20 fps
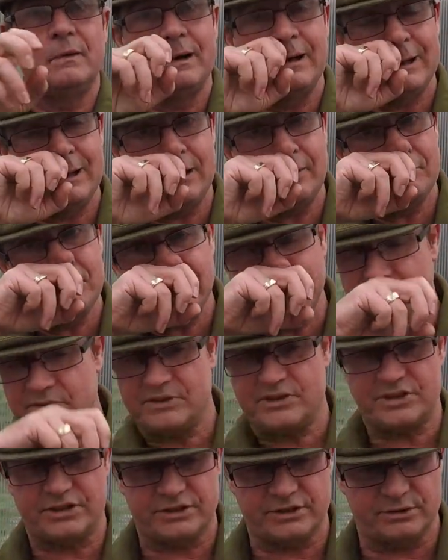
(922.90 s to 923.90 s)
I'm going
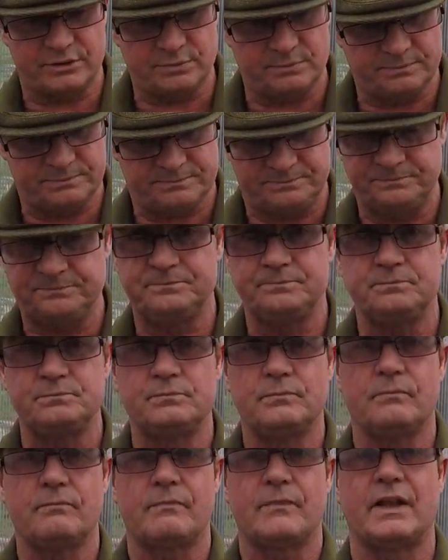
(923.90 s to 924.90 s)
to
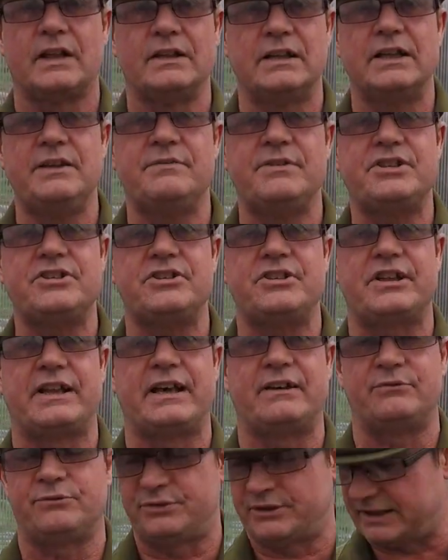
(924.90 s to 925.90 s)
leave it at
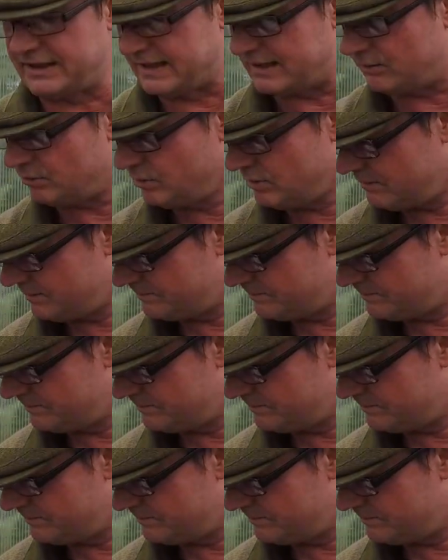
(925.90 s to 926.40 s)
that for now,